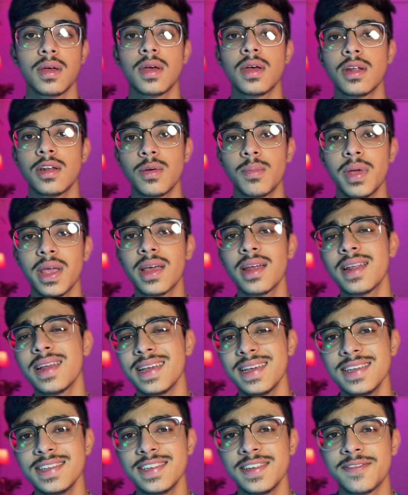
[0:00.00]
To make it
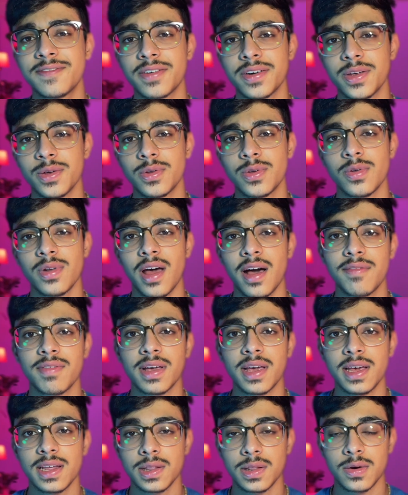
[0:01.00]
easy for you to
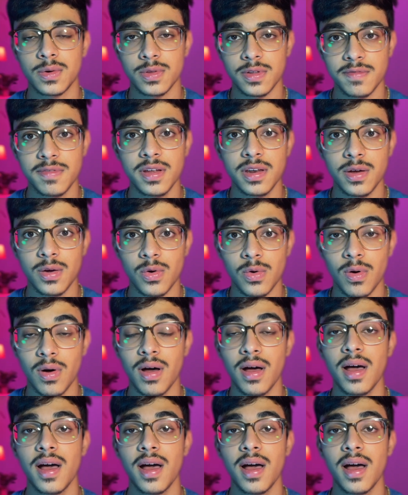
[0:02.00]
navigate through the video,